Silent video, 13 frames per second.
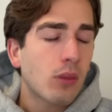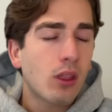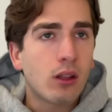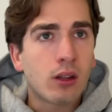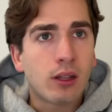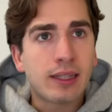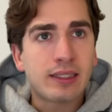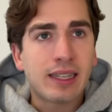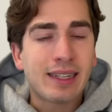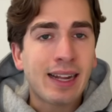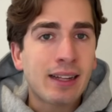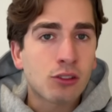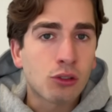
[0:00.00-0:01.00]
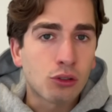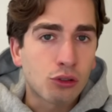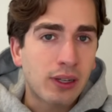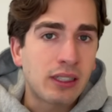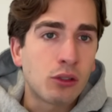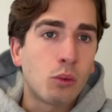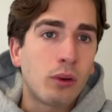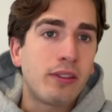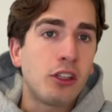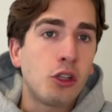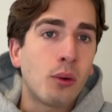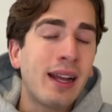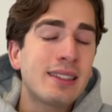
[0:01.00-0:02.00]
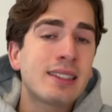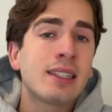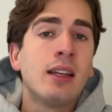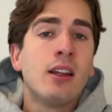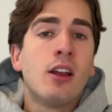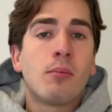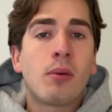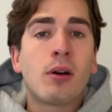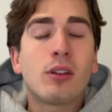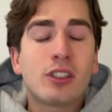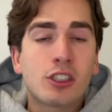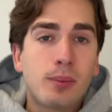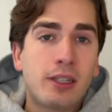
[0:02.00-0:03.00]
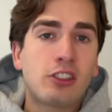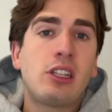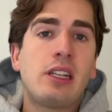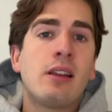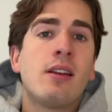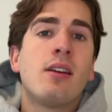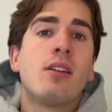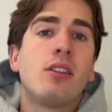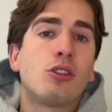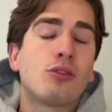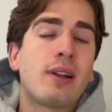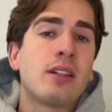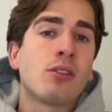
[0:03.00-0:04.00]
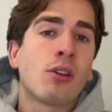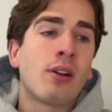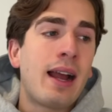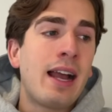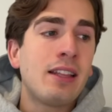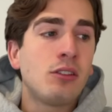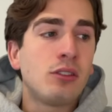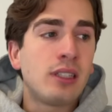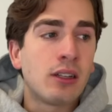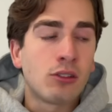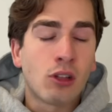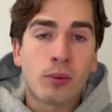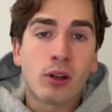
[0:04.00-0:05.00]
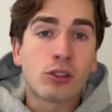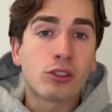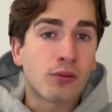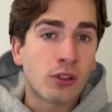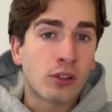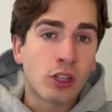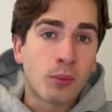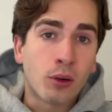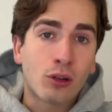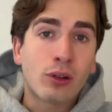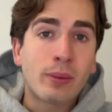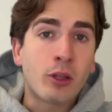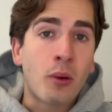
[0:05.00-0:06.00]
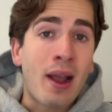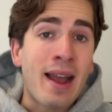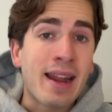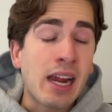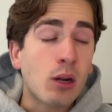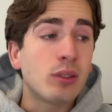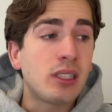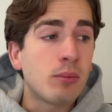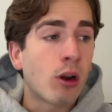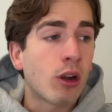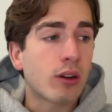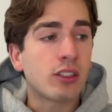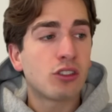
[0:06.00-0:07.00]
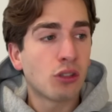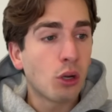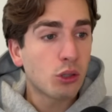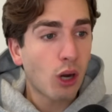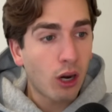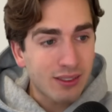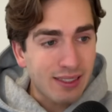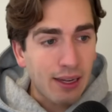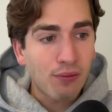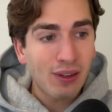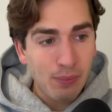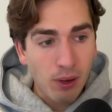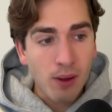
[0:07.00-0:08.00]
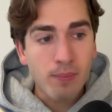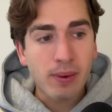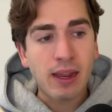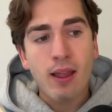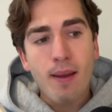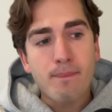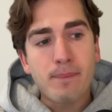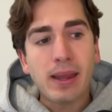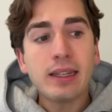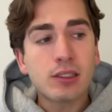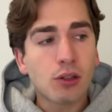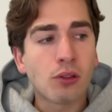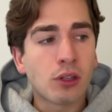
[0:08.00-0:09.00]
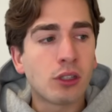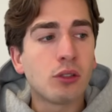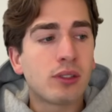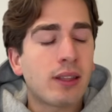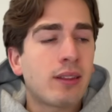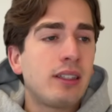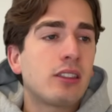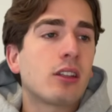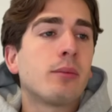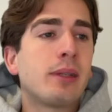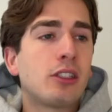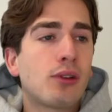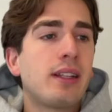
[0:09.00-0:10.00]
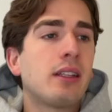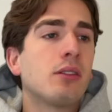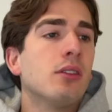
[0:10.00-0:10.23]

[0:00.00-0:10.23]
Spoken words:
let's say, cancelled trade deal with the US, but especially the Australian dollar and the New Zealand dollar, but also, for example, crypto and equity markets, those are definitely pumping based on the news that there is going to be a trade deal.